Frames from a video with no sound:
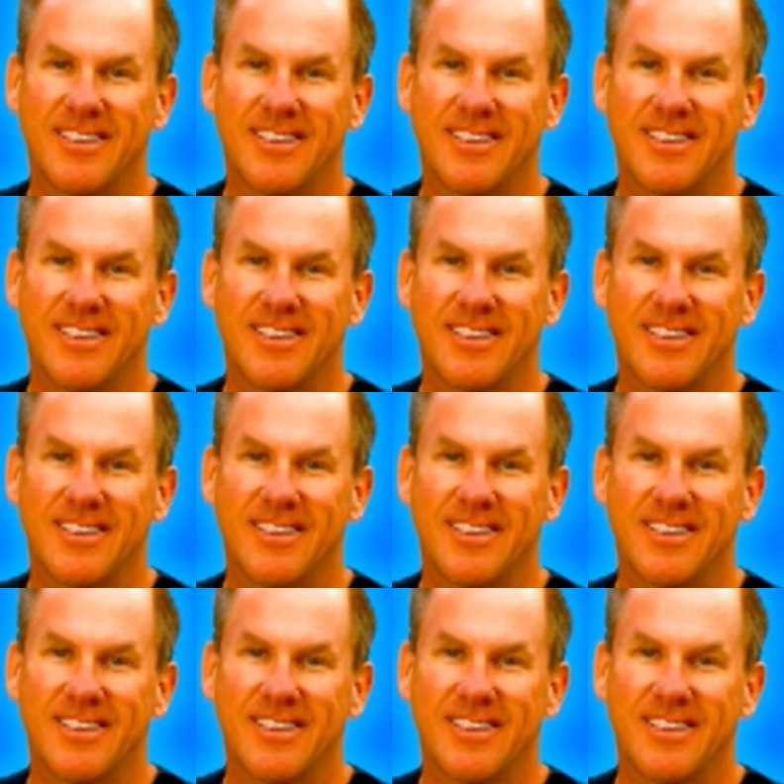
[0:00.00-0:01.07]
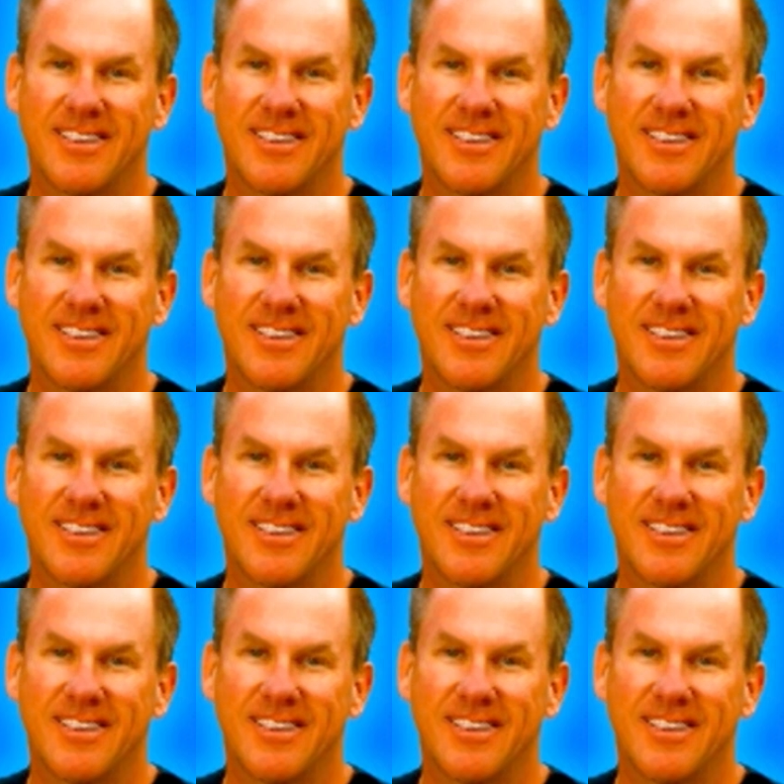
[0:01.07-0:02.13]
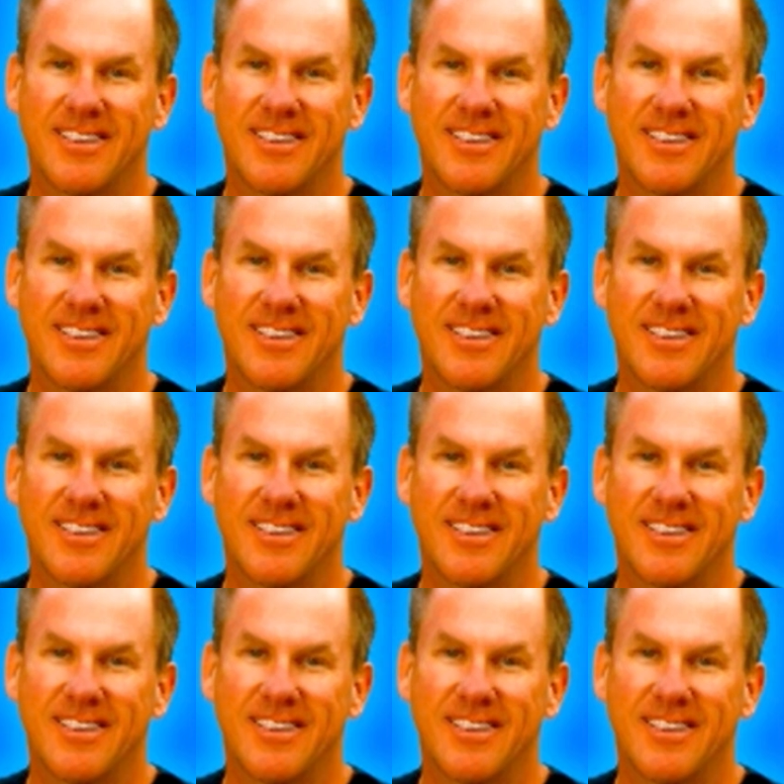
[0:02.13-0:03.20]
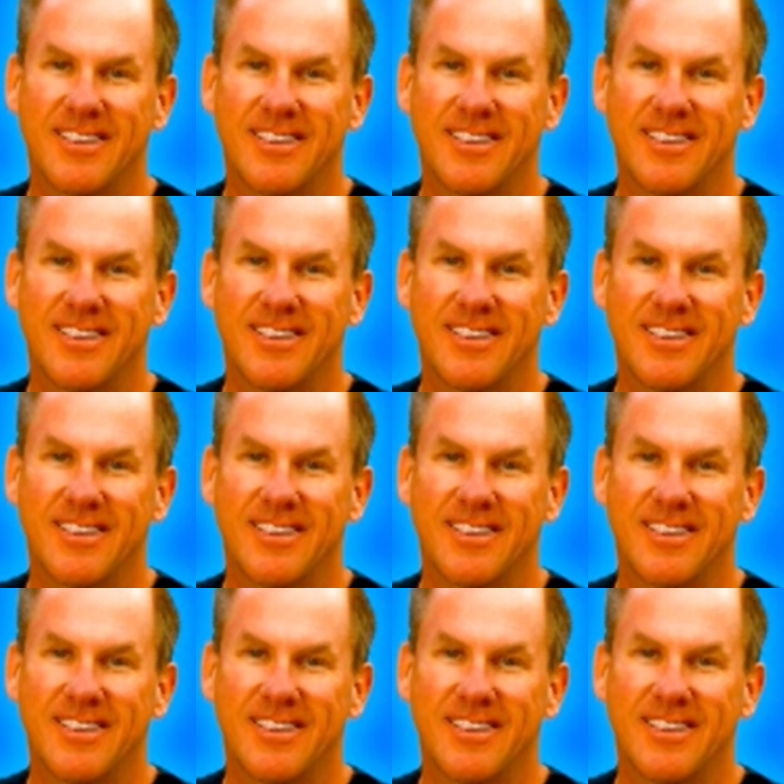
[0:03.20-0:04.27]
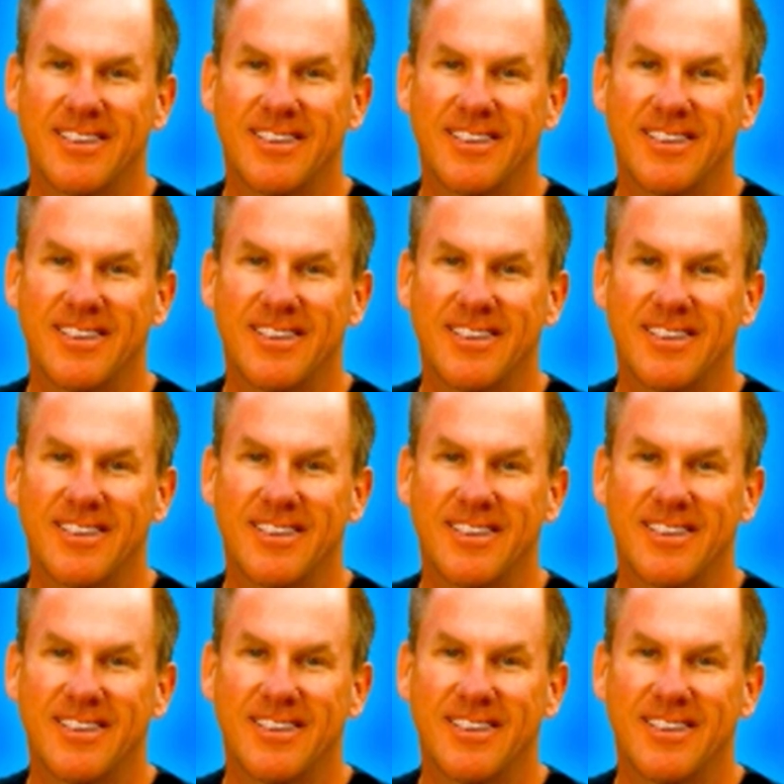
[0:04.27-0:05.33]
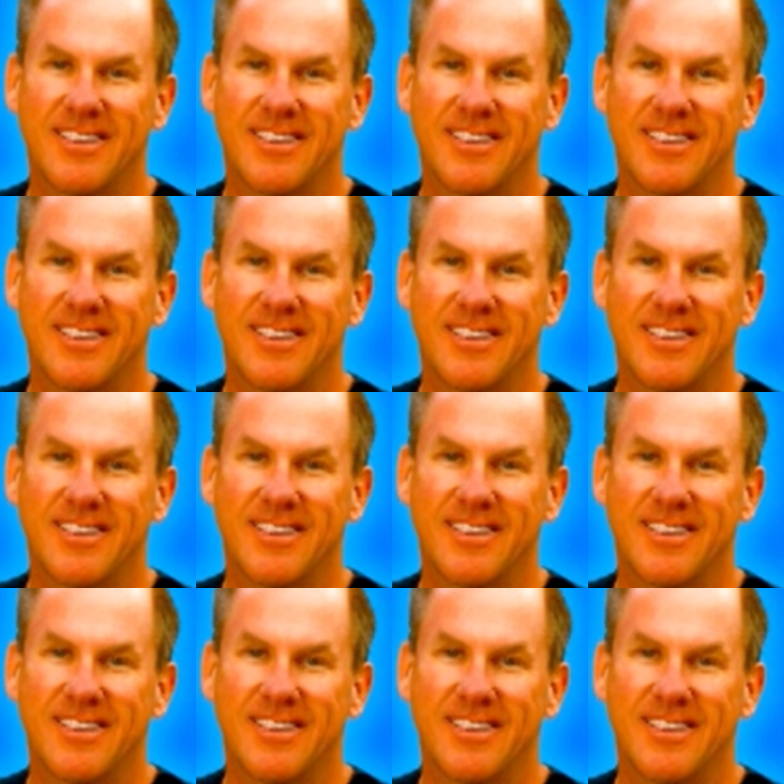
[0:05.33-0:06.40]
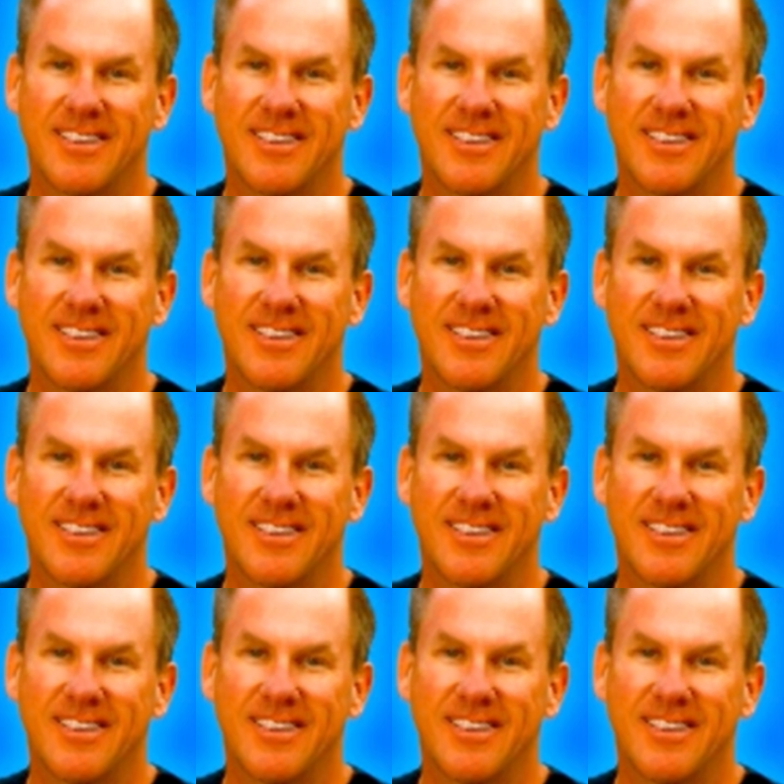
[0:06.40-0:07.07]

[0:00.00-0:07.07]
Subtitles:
The face doesn't move, so there is nothing to read.